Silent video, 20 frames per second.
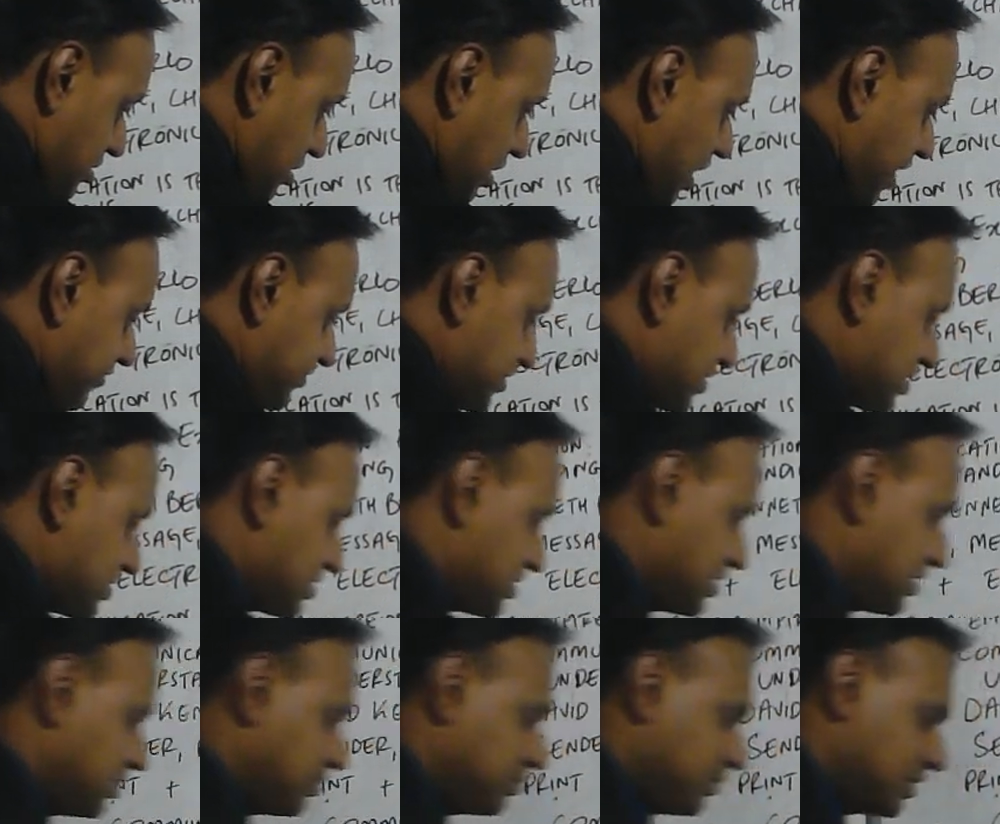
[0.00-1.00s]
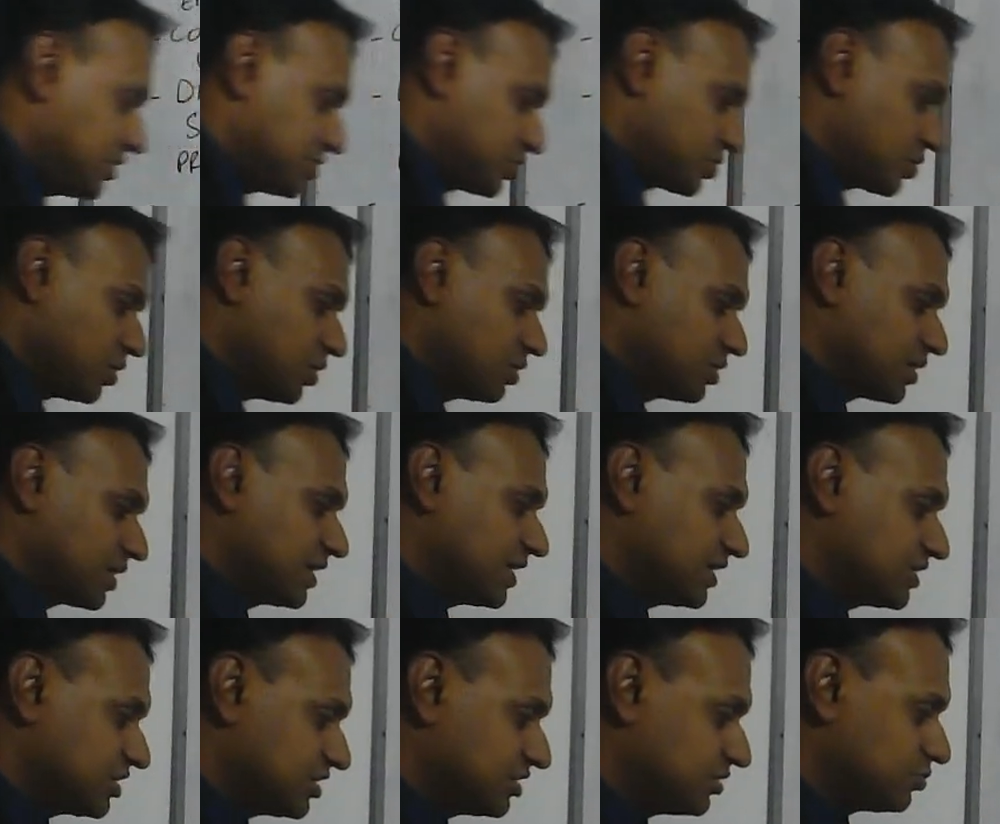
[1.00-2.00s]
after his name, it is called
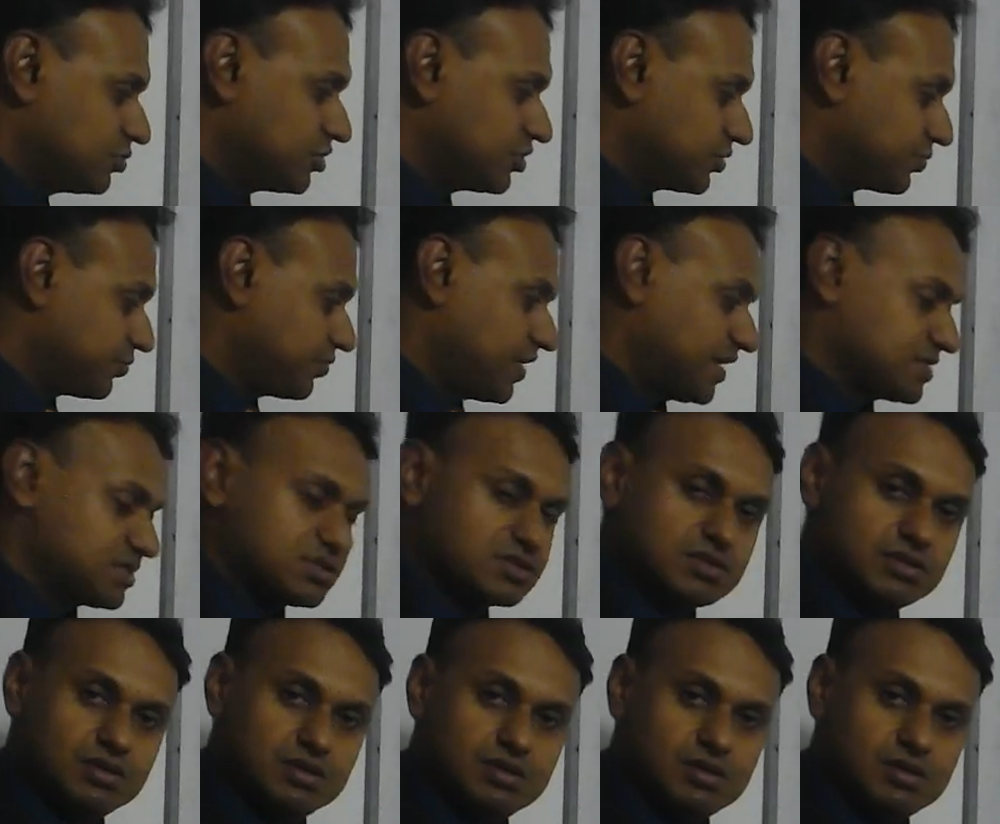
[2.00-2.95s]
Gutenberg press.